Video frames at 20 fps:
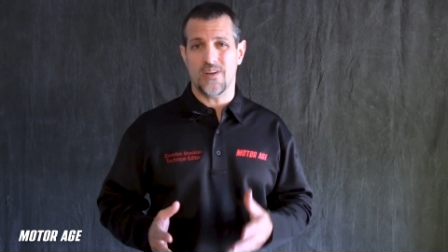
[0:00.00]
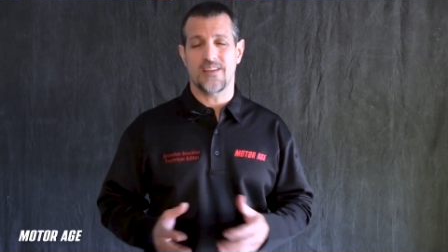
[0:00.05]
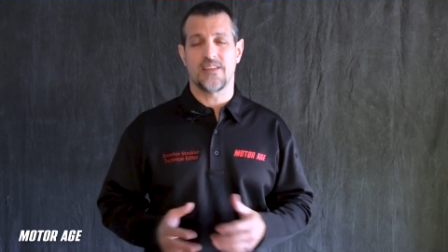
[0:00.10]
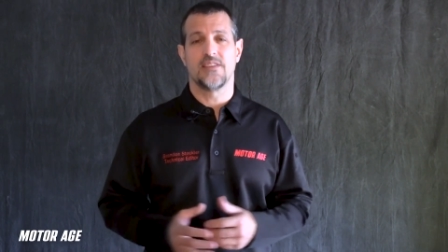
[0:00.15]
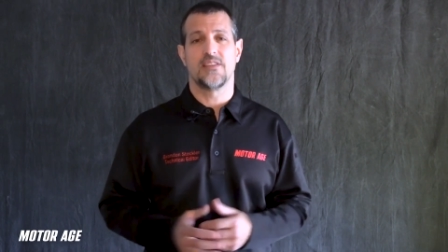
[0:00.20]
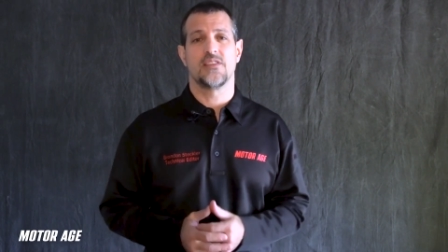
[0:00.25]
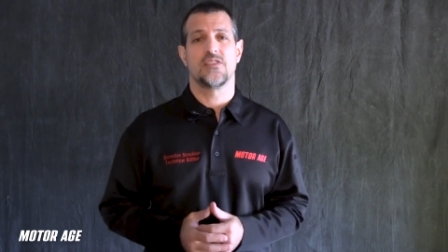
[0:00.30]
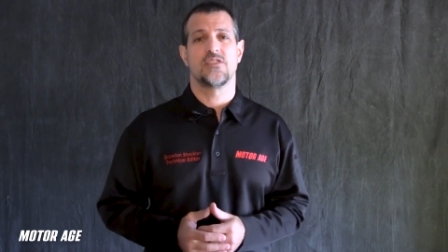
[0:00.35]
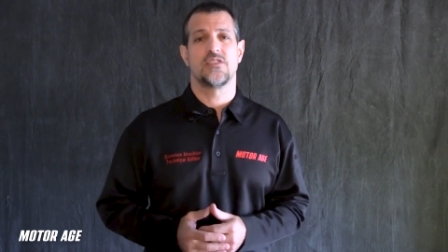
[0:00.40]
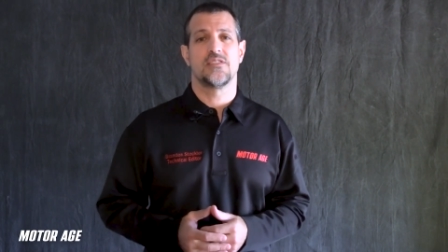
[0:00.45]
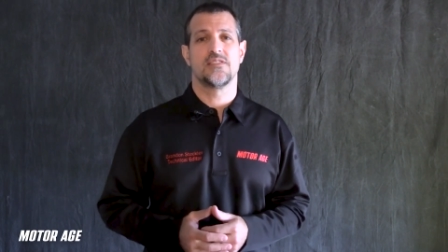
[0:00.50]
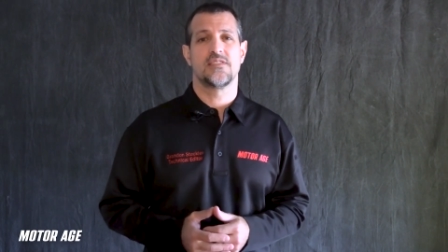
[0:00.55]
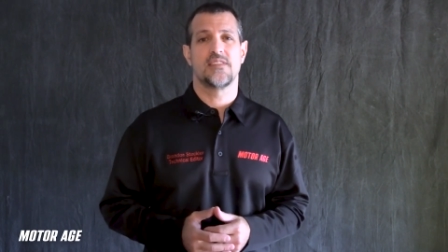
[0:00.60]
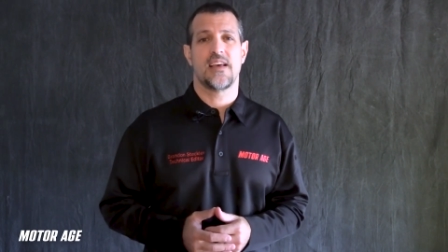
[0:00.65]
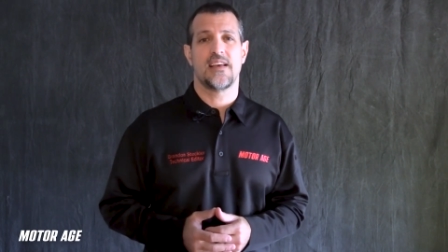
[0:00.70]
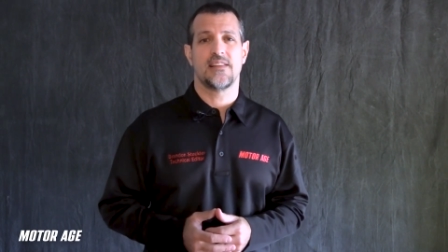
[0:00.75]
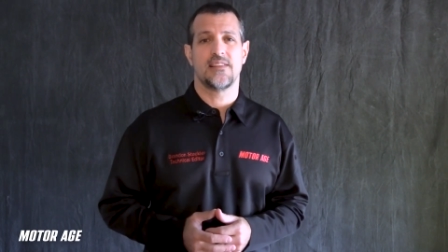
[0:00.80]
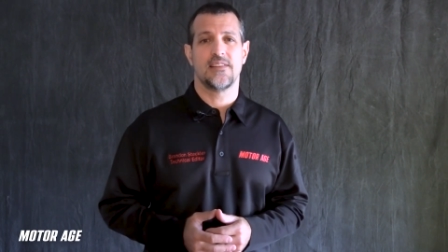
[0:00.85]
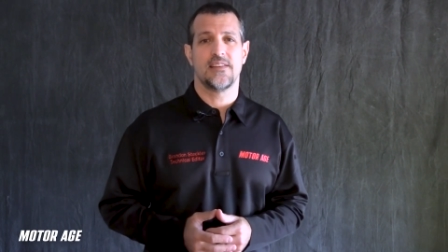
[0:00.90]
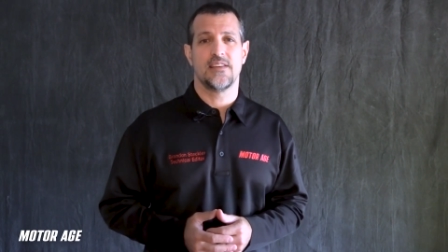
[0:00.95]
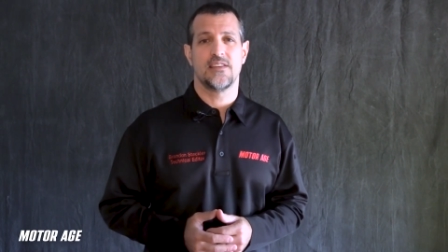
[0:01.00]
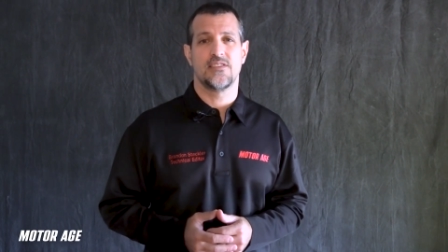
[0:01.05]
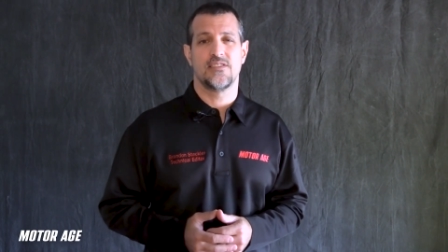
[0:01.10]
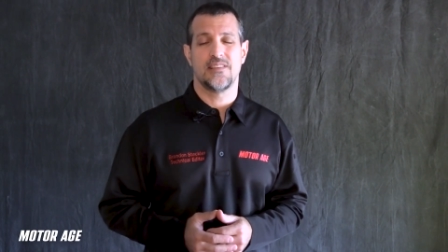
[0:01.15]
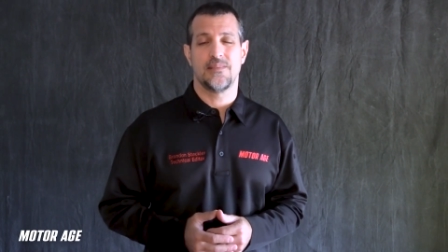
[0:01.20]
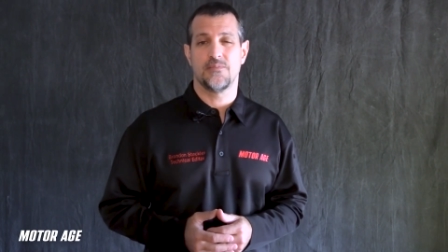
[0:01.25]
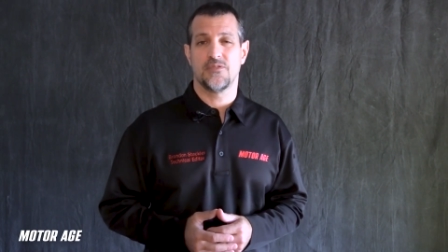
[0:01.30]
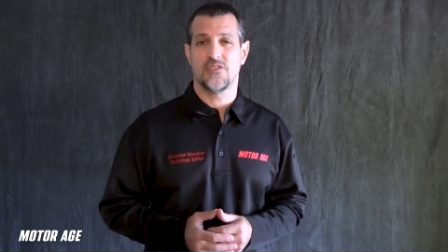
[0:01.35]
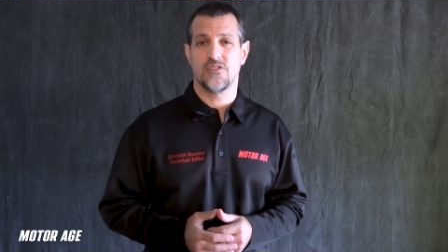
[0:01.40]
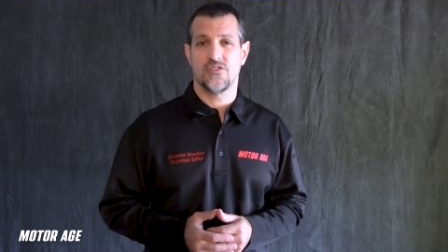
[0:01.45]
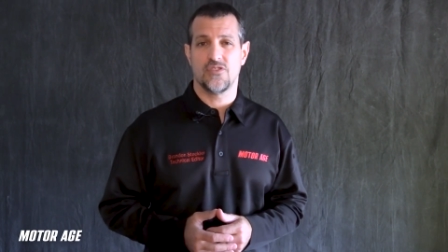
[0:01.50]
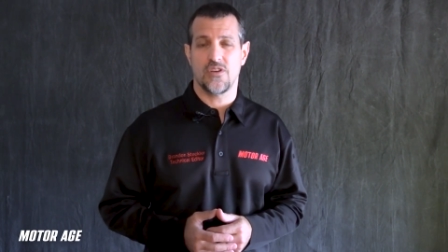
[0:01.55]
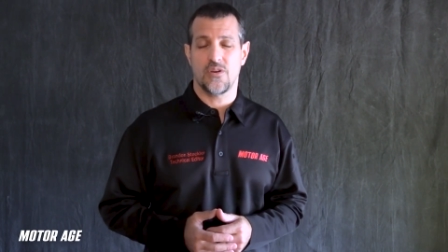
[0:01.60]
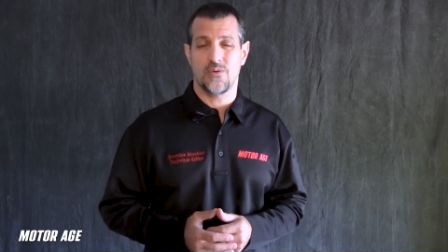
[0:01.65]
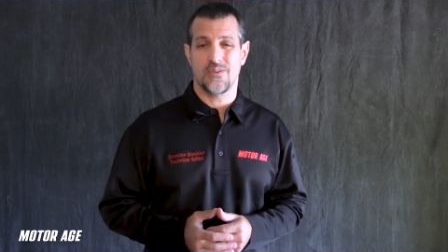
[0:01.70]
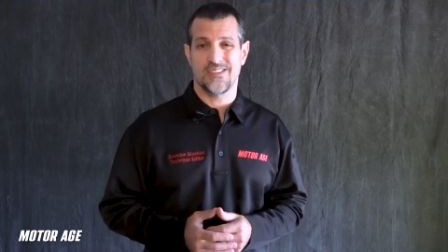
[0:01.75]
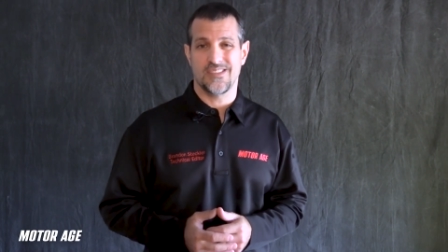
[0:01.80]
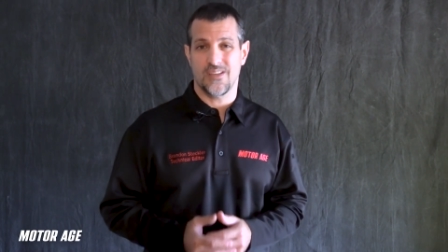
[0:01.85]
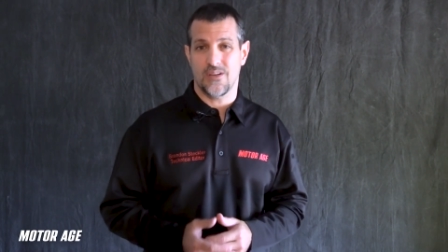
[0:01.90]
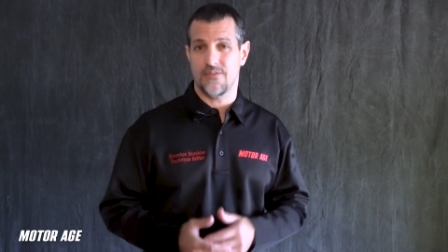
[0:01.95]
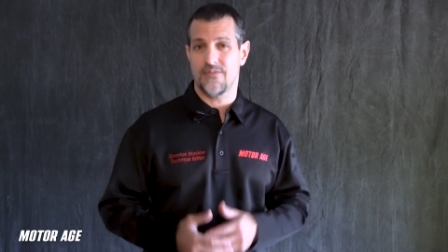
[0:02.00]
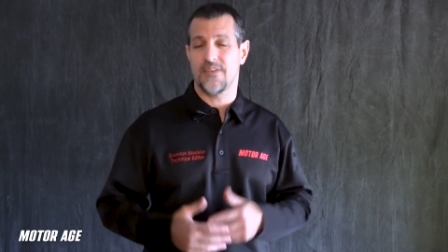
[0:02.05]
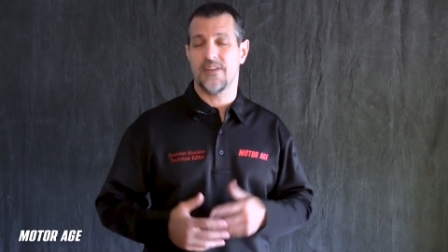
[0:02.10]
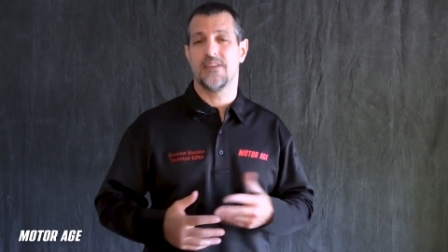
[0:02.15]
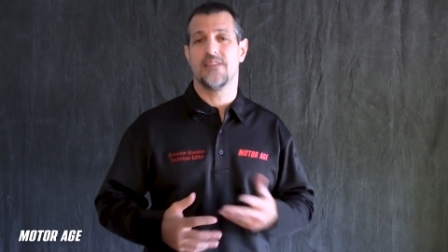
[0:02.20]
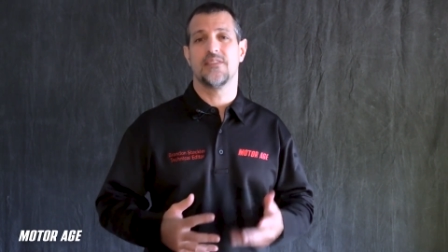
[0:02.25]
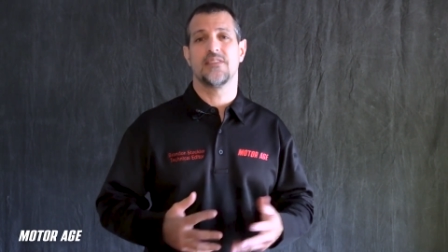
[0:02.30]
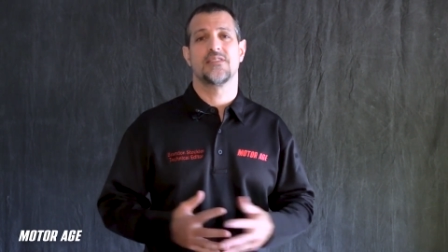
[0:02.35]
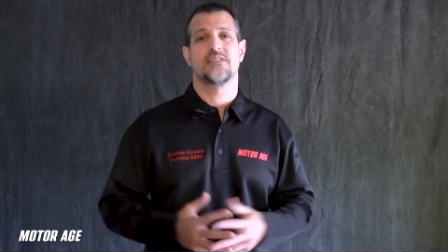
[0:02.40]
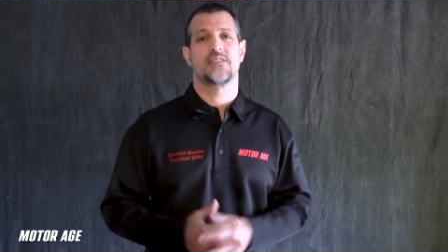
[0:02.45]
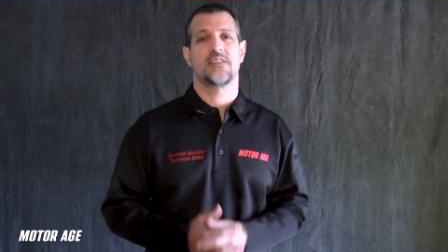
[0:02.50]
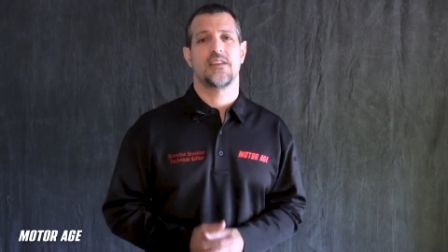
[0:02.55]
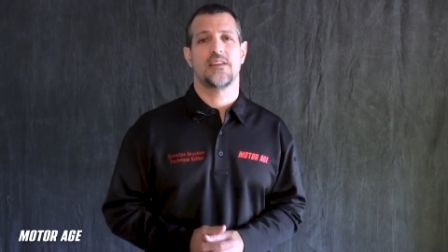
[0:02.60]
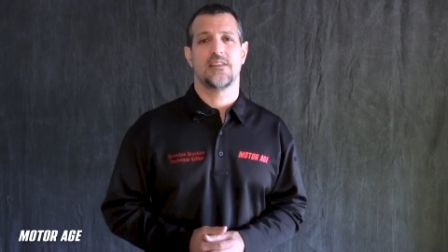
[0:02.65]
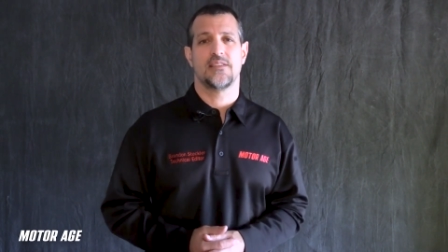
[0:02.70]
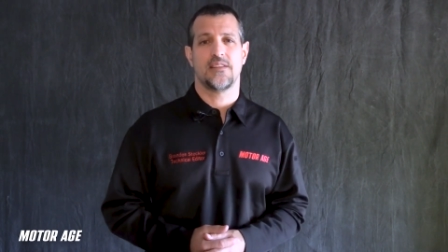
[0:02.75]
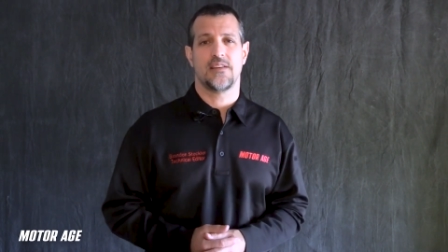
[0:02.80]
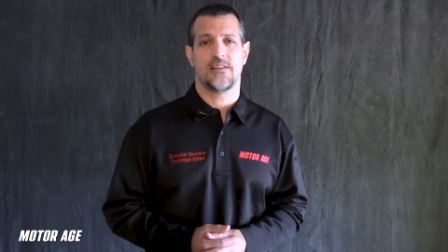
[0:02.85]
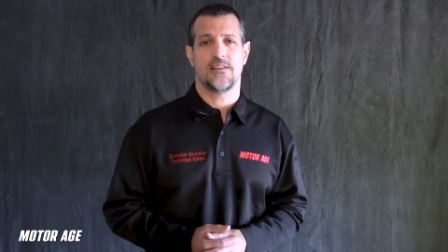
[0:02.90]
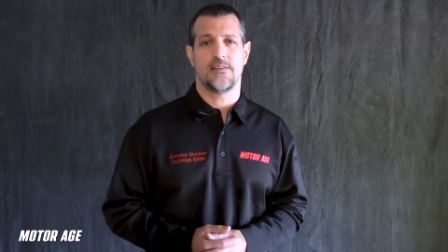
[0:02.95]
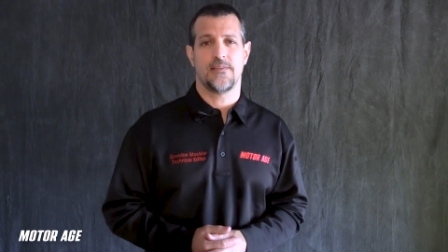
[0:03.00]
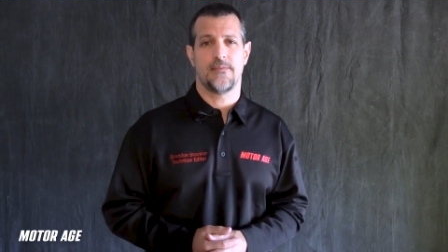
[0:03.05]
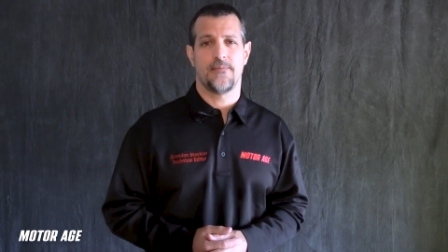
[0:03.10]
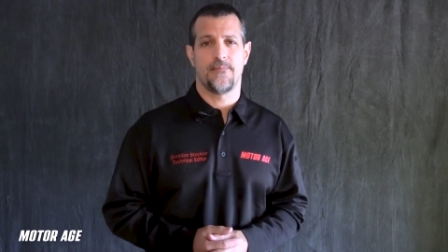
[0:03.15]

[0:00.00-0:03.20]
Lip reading: conditions that leak seems to show itself in the scan data.